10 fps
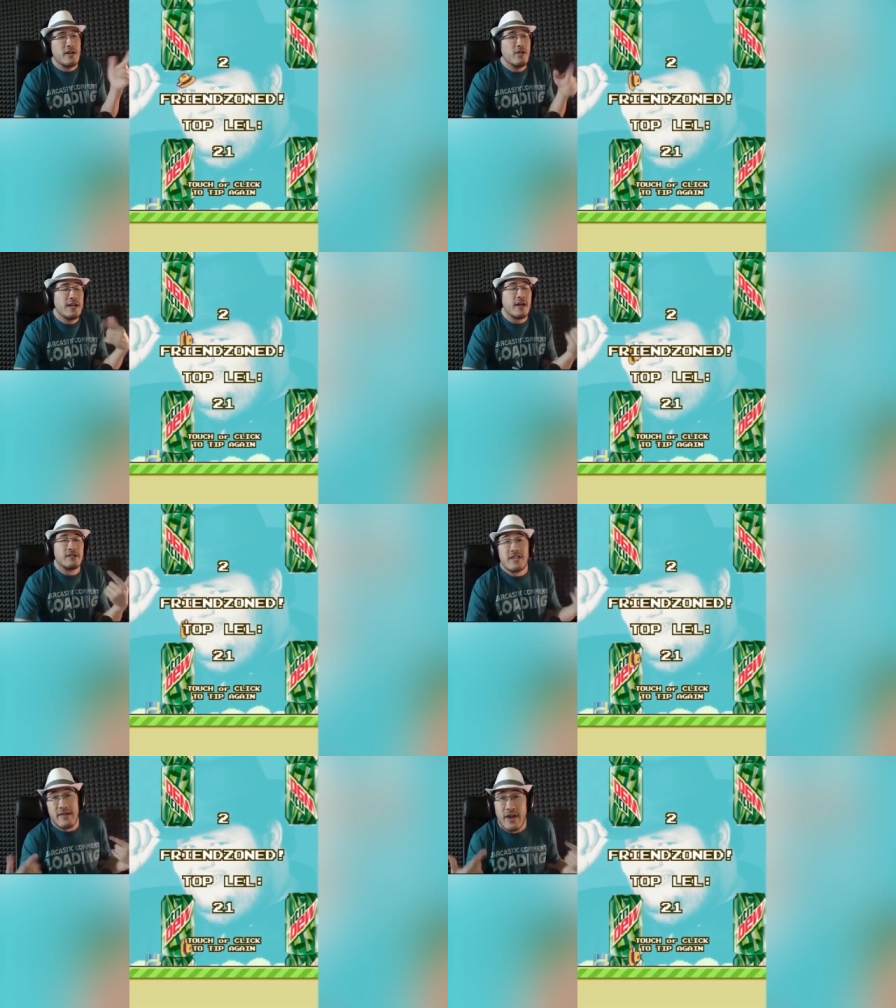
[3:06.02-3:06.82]
You, you need
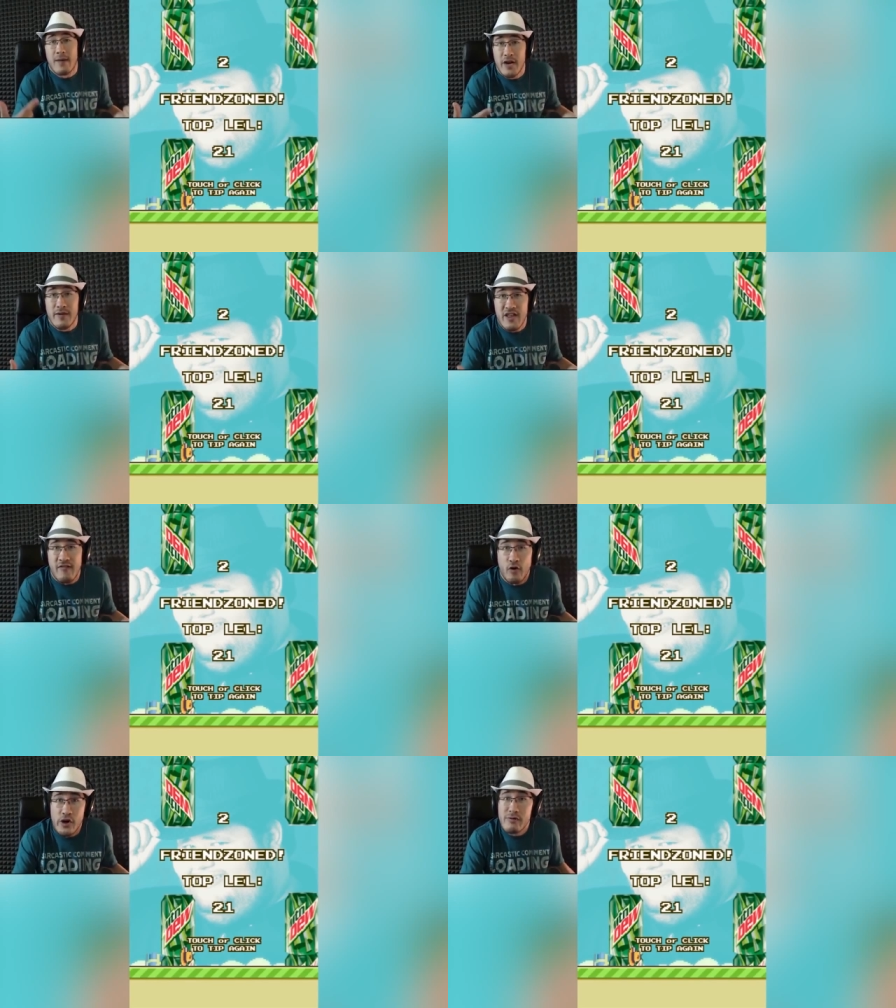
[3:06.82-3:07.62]
to understand that I'm going to be
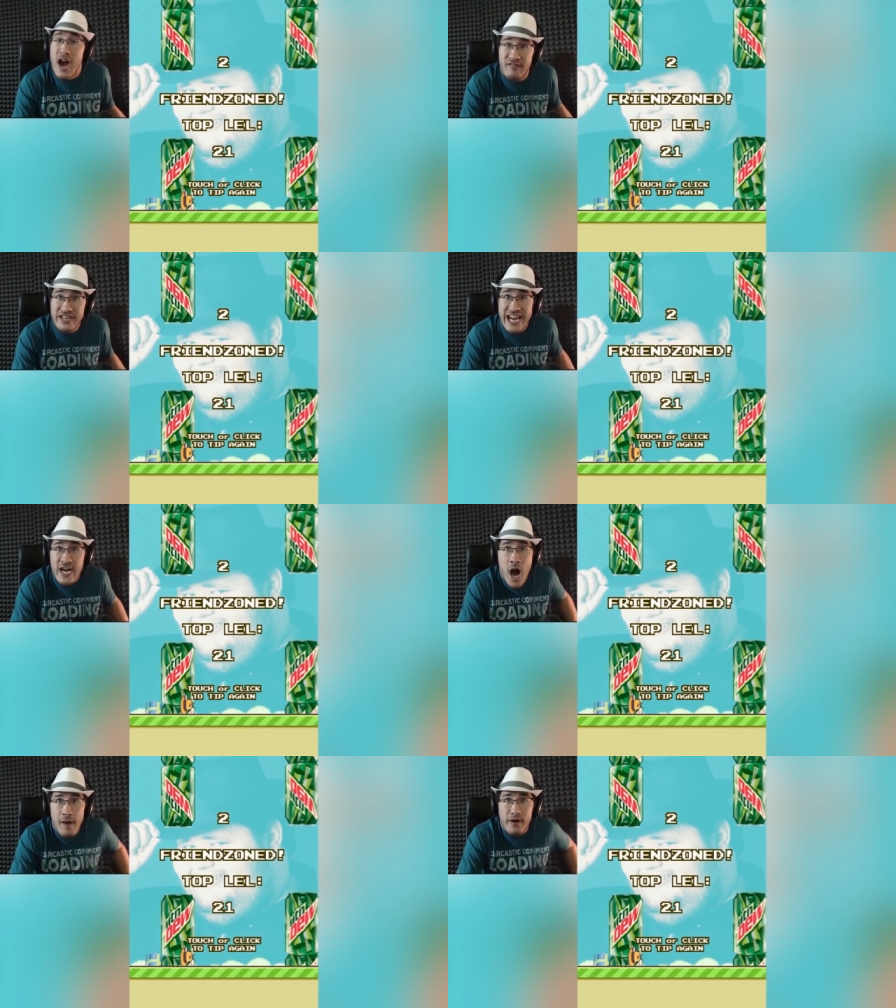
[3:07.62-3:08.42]
there for you every
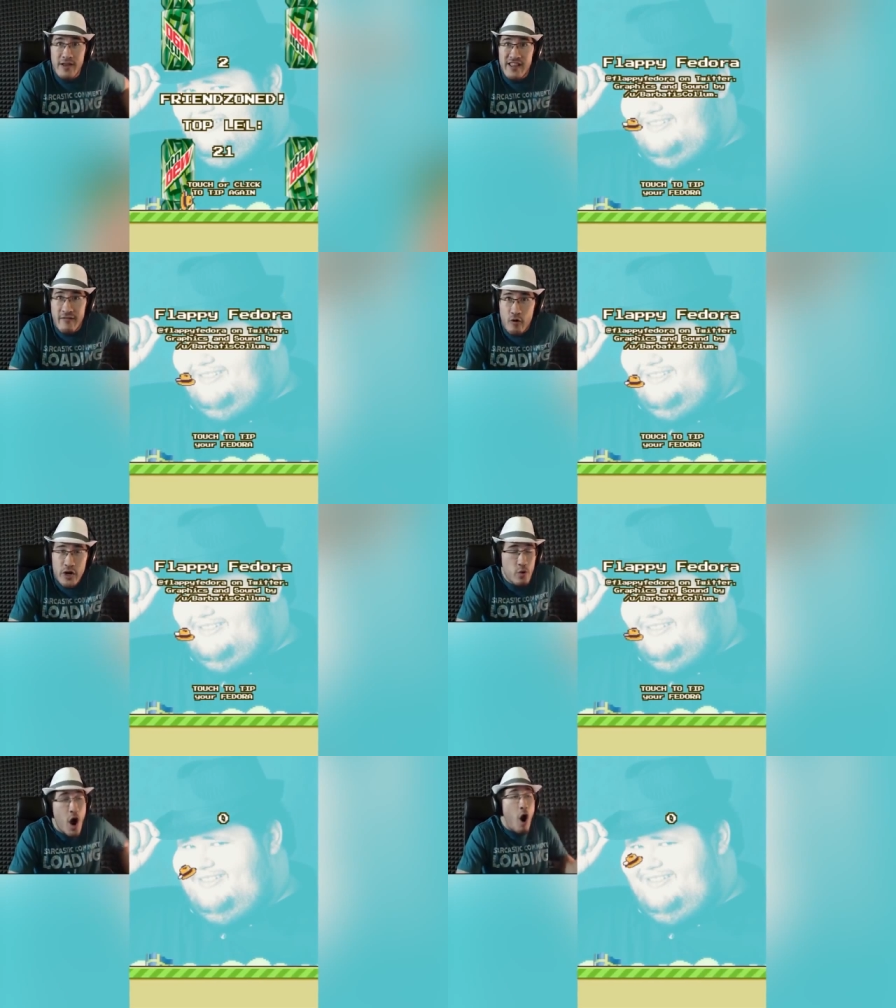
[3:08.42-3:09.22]
day. I'm going to be there
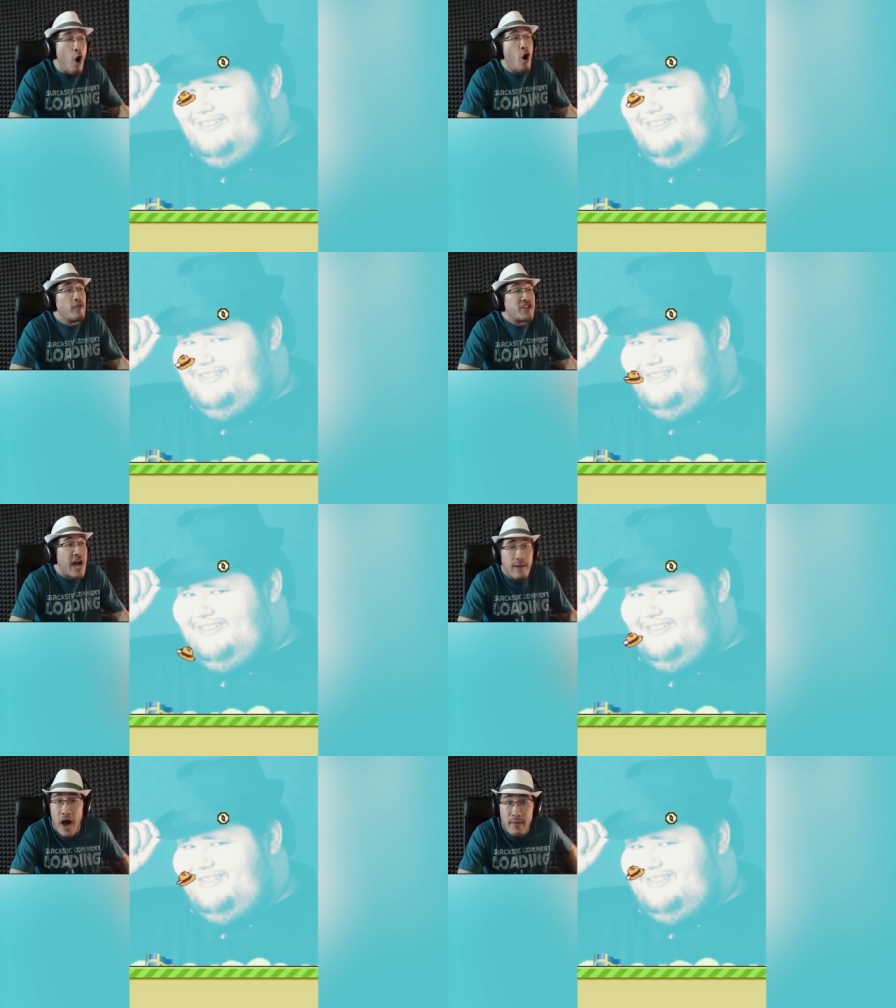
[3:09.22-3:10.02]
for you all the
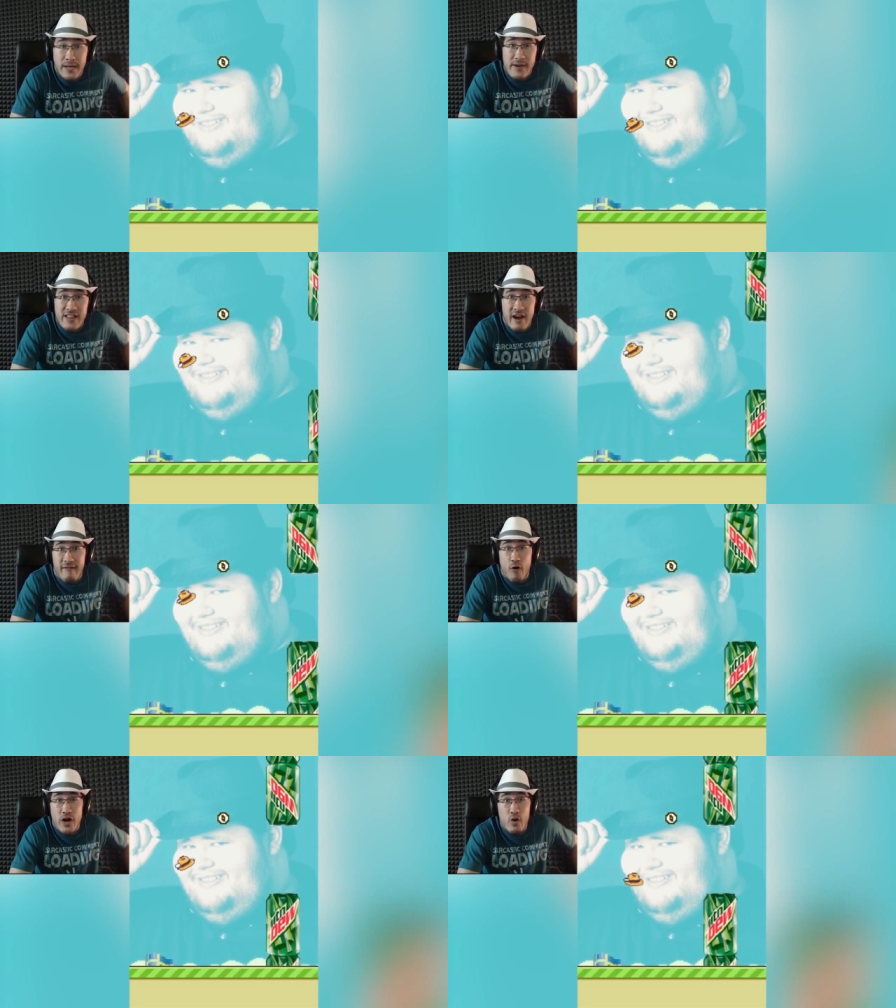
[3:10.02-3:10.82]
time. I'm going to be
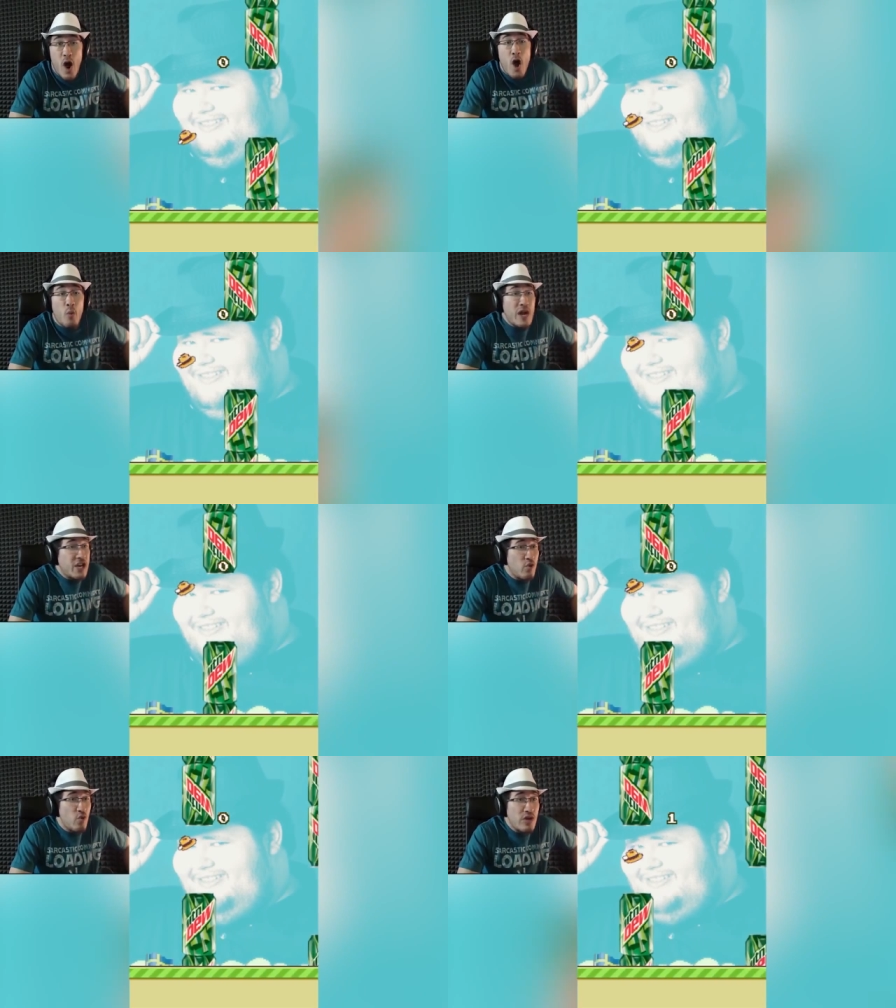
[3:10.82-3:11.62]
there for you
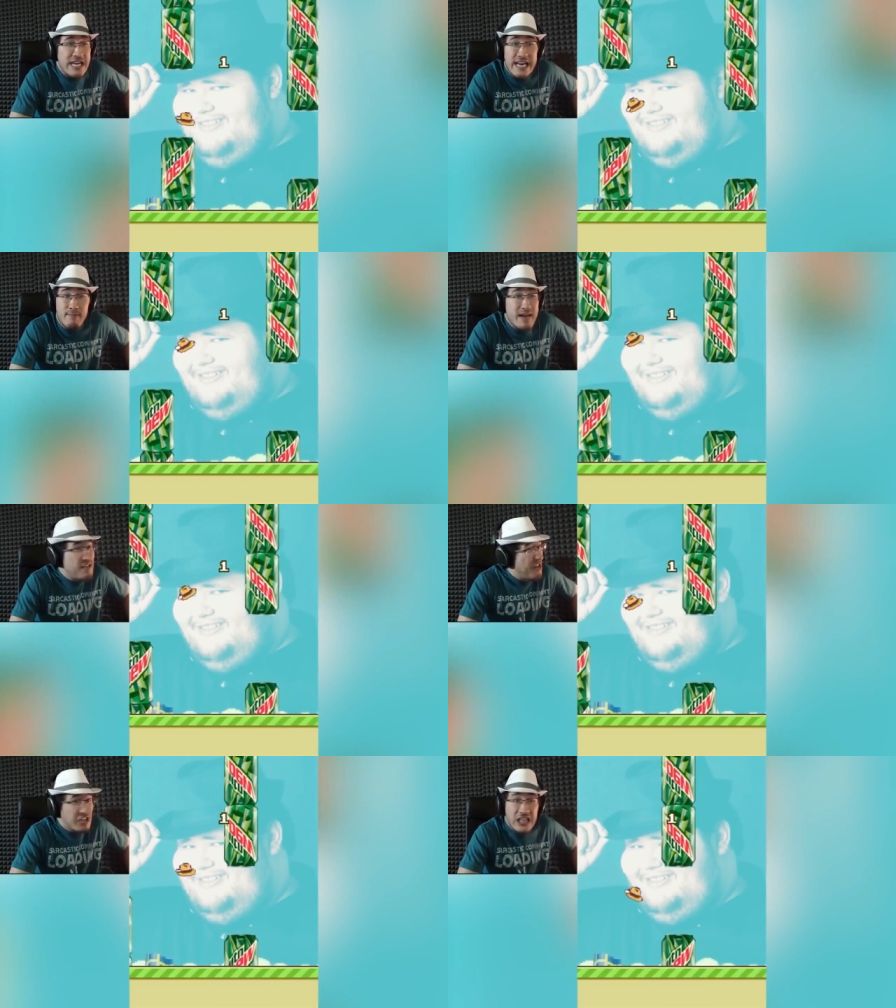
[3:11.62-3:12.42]
when you need
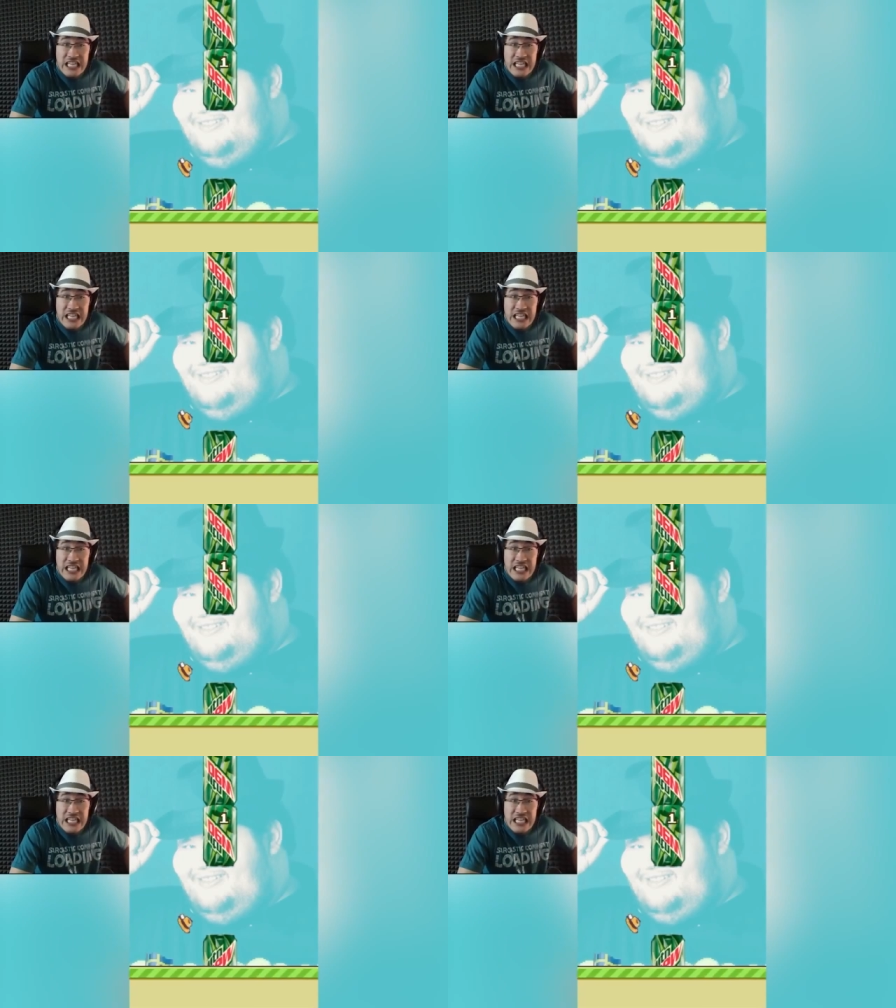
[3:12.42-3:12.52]
me the